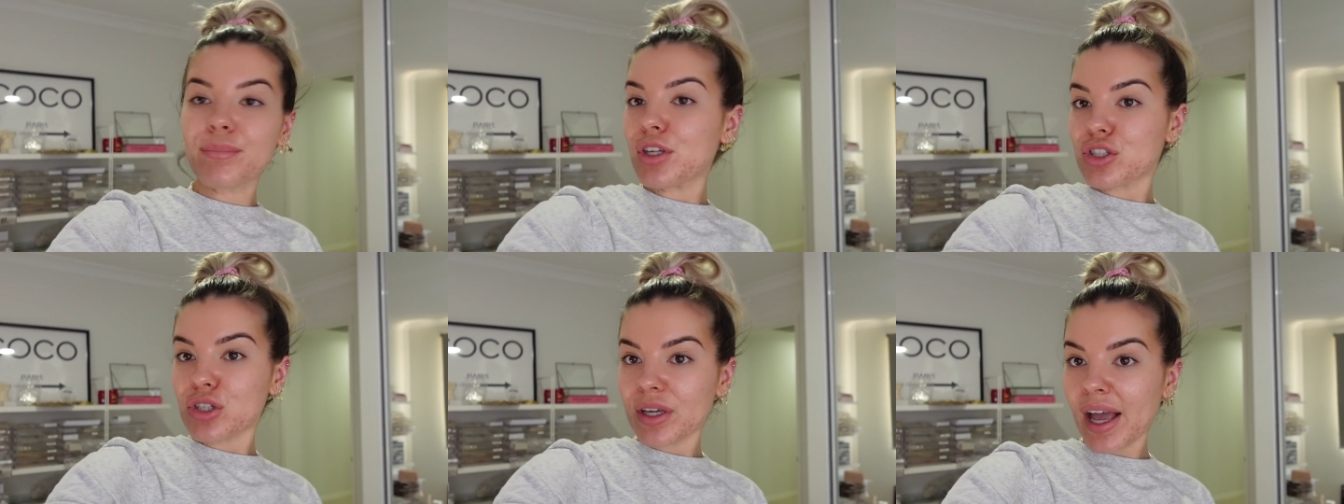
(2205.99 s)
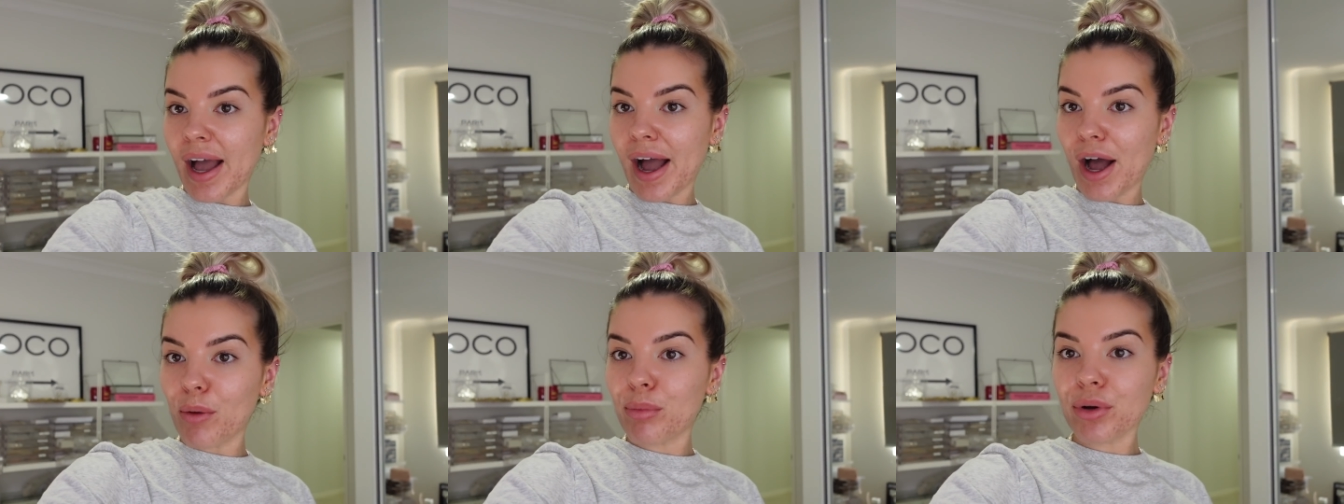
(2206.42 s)
So yeah,
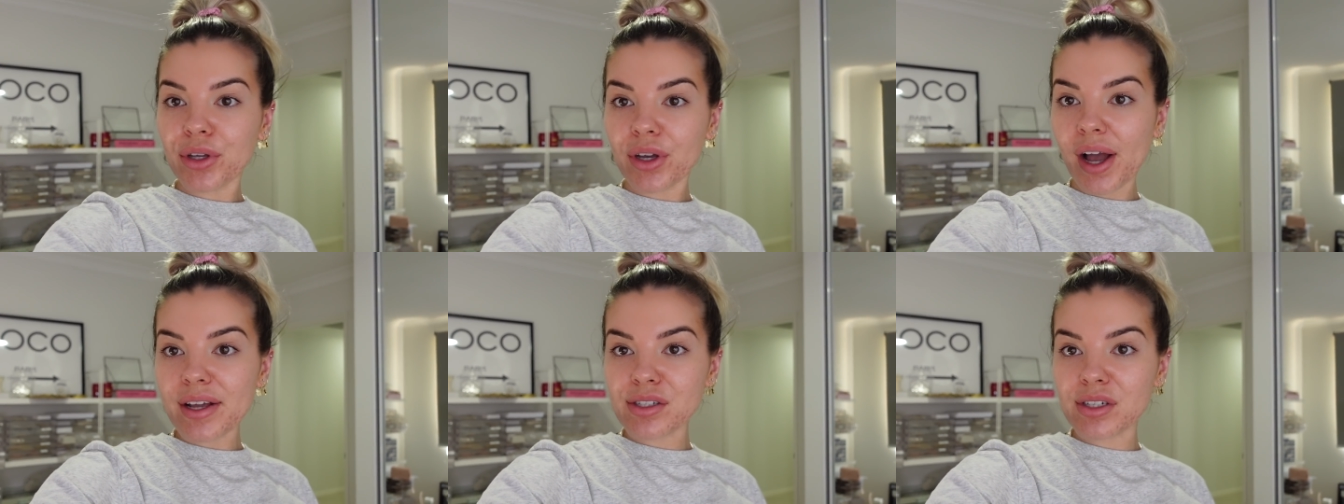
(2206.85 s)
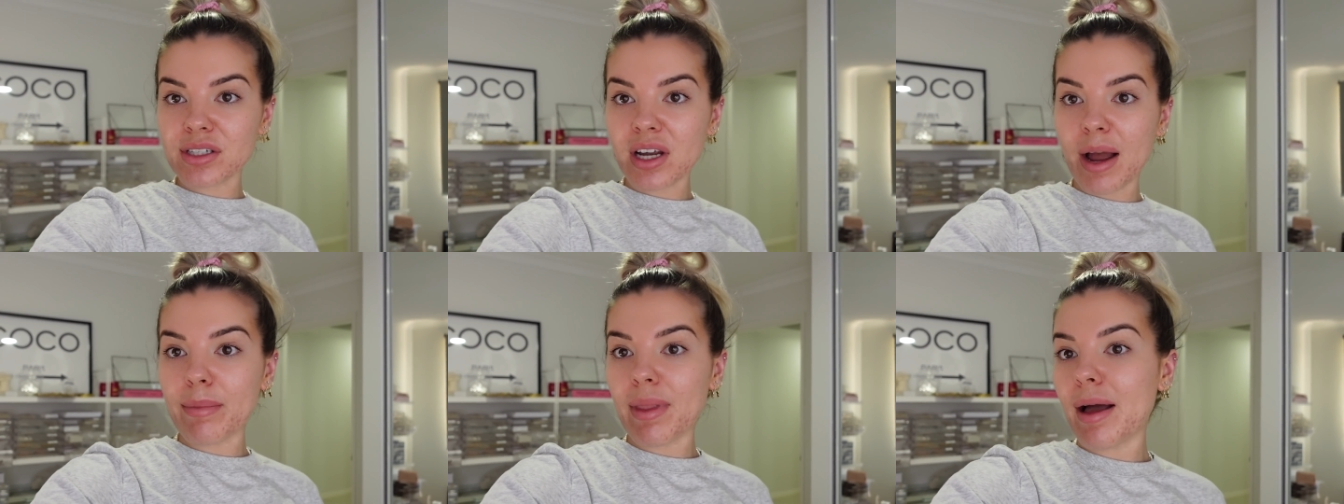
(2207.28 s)
I'll put you guys on a
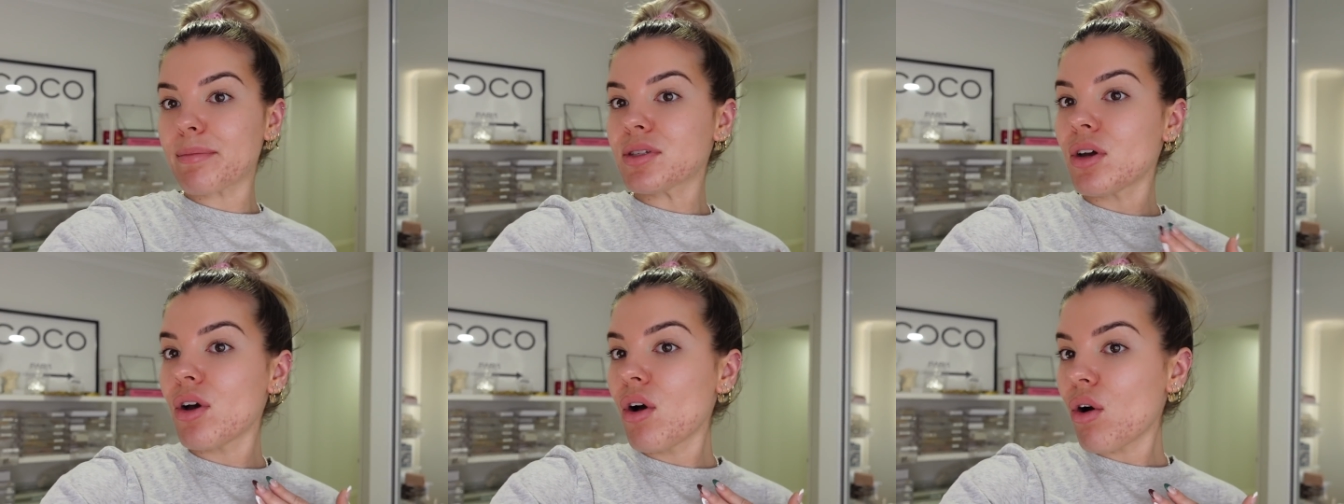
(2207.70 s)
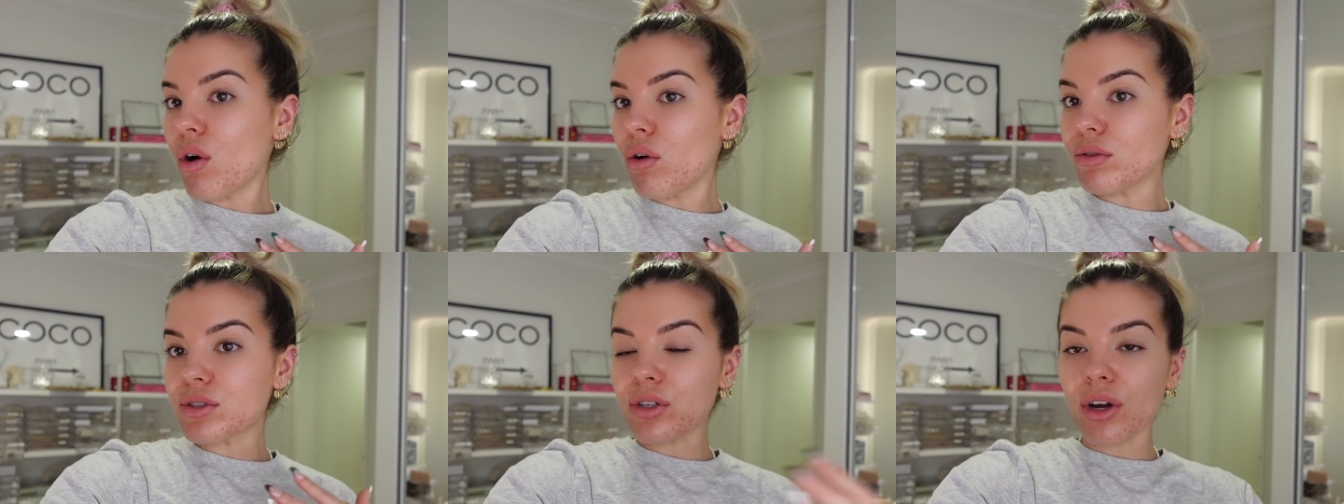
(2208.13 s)
time lapse.
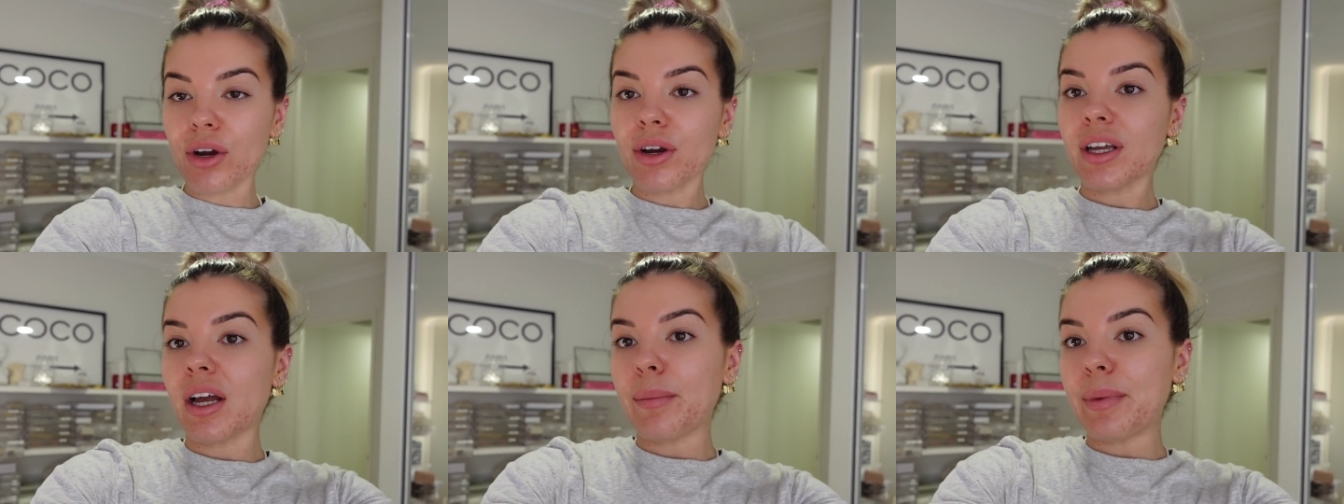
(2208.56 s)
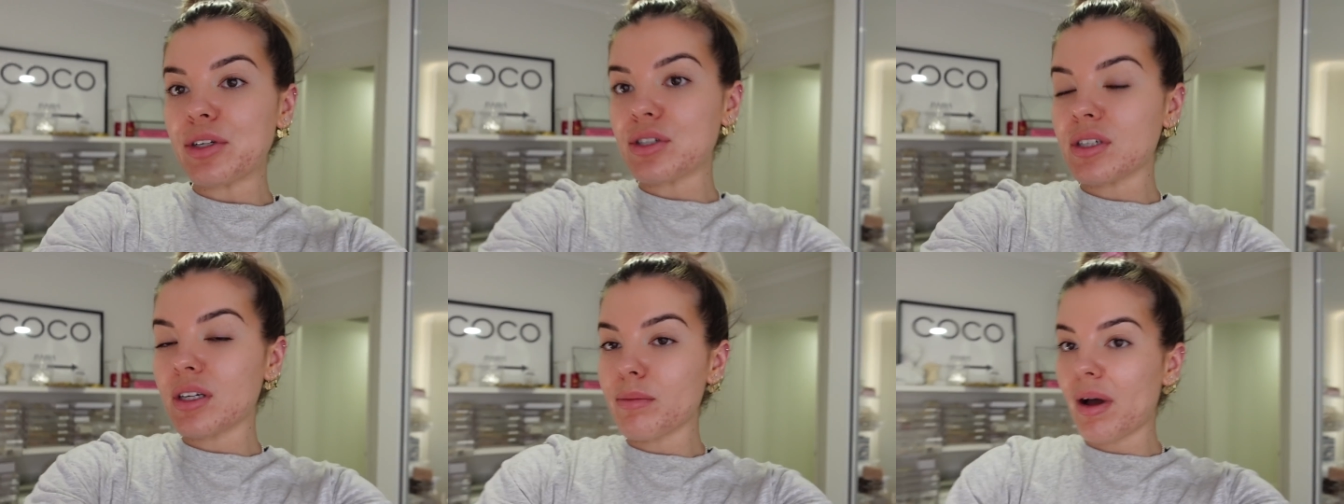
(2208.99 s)
Also, can we
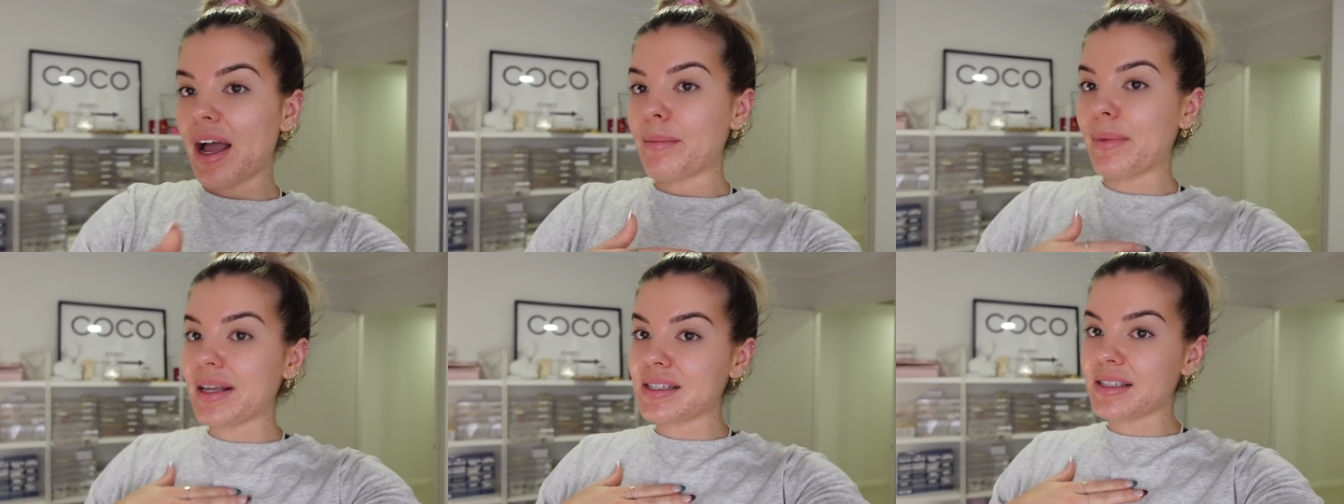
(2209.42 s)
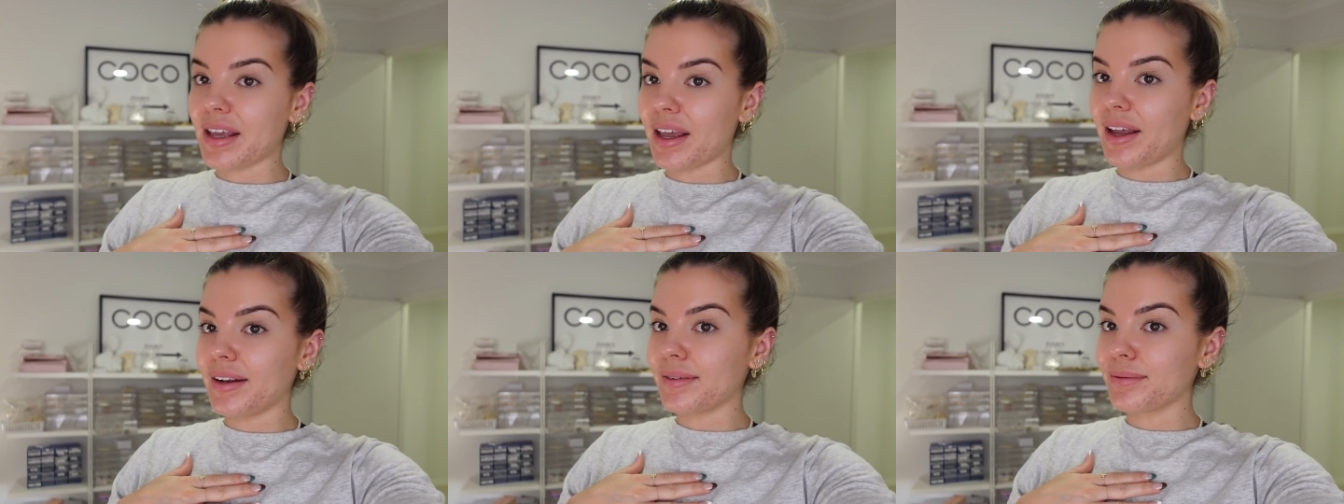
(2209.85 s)
just admire my
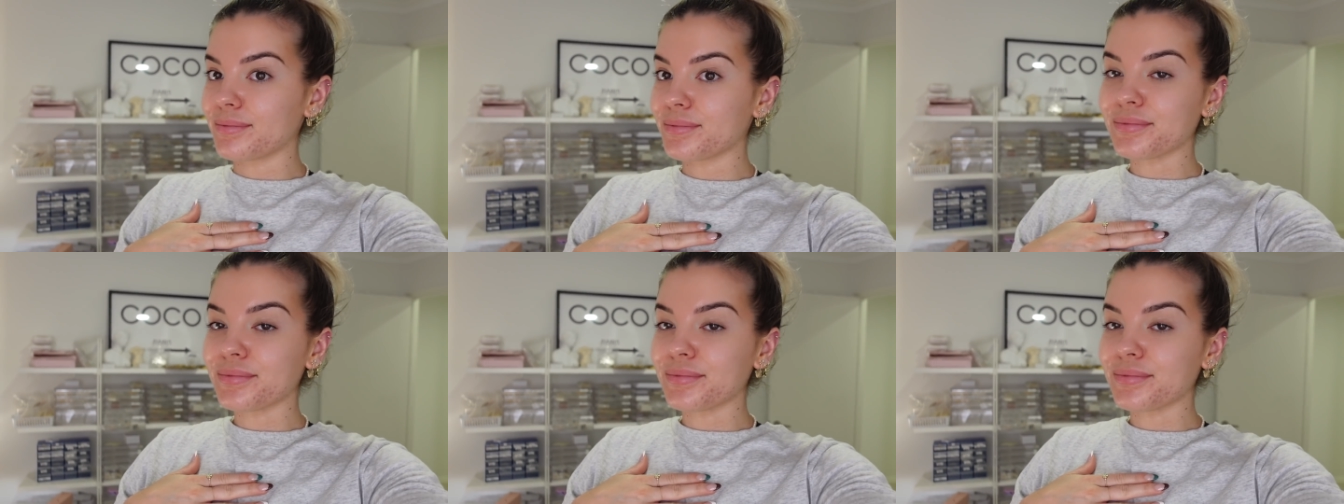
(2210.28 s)
skin?